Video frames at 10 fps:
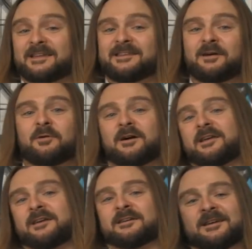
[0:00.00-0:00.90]
and
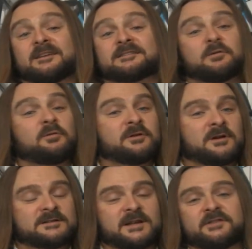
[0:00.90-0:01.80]
networking so
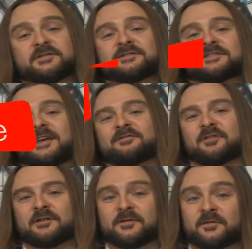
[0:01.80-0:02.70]
organisations can
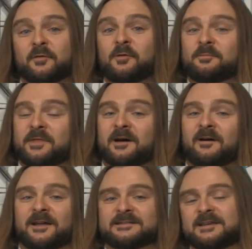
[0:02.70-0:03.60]
transform their
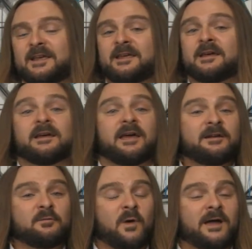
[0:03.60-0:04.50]
IT
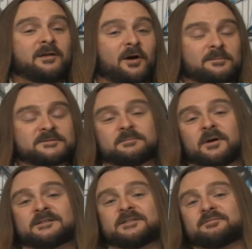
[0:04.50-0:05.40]
in a way that
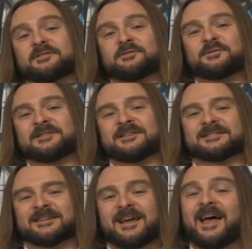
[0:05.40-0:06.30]
optimises
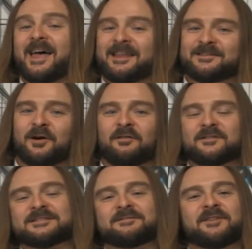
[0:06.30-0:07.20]
resources and
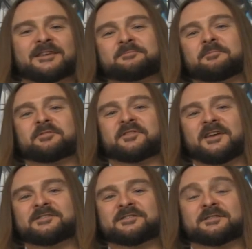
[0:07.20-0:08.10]
offers investment
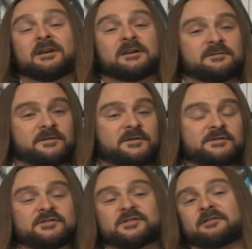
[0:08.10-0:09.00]
protection for
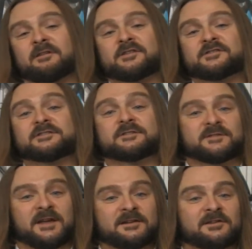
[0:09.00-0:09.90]
future generations
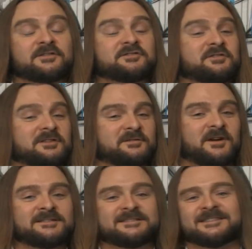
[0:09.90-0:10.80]
of technological
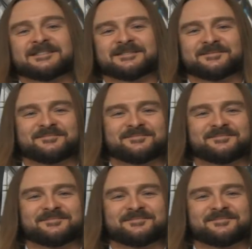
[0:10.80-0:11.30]
advances.